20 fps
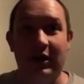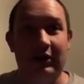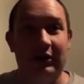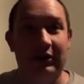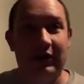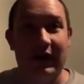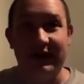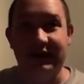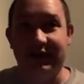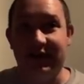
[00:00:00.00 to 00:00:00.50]

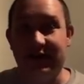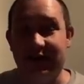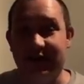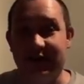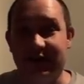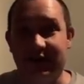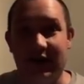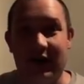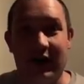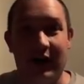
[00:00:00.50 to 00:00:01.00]
lights in the
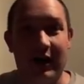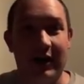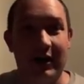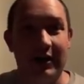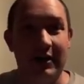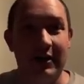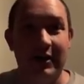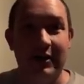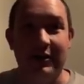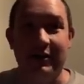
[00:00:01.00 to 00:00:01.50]

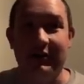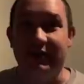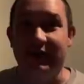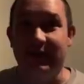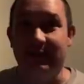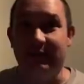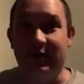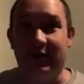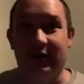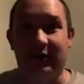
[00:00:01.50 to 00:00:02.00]
sky,
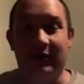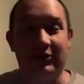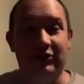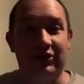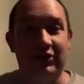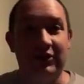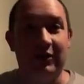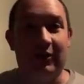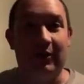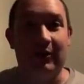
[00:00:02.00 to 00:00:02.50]

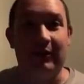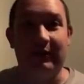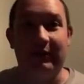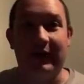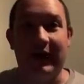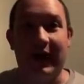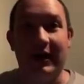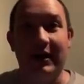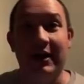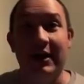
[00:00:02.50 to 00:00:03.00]
demonology, all of
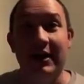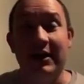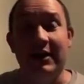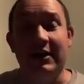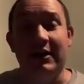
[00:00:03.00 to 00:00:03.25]
that.